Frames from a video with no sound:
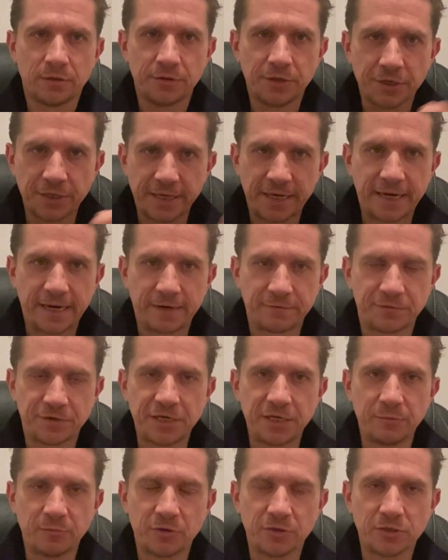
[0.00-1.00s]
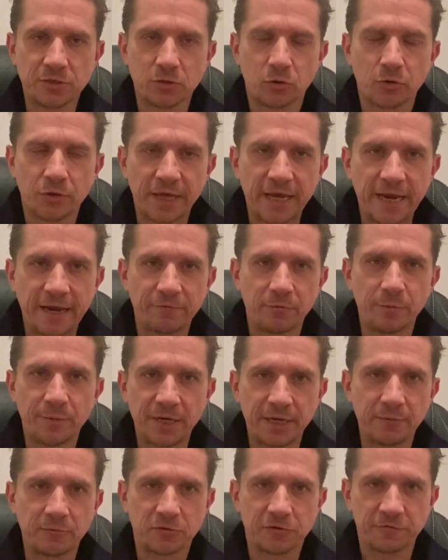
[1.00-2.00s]
that they have demons, or they haven't been
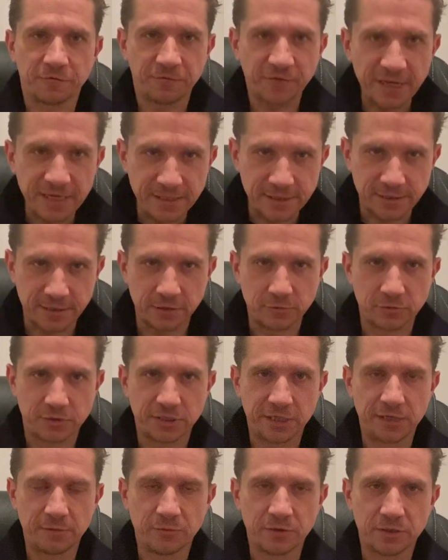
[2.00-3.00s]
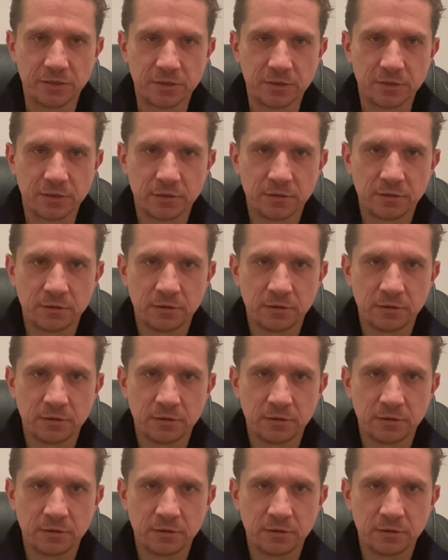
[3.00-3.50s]
able to face those demons,